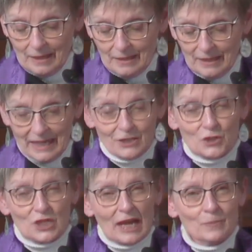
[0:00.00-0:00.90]
they
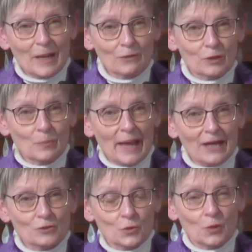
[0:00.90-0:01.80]
escape out the
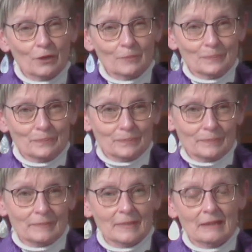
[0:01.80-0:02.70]
back door,
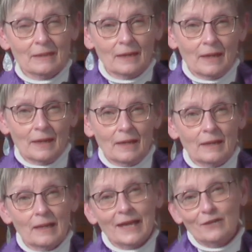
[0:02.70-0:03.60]

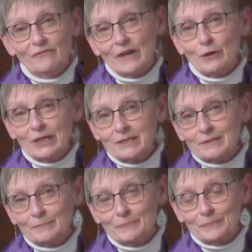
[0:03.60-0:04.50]
like
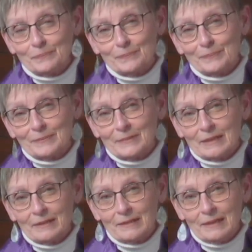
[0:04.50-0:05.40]
ferrets,
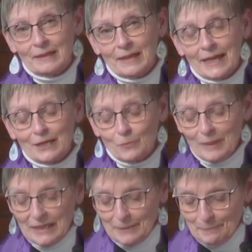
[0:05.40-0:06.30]
like
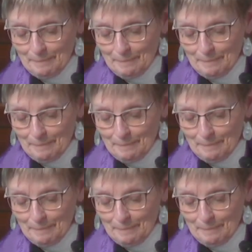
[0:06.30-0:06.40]
me.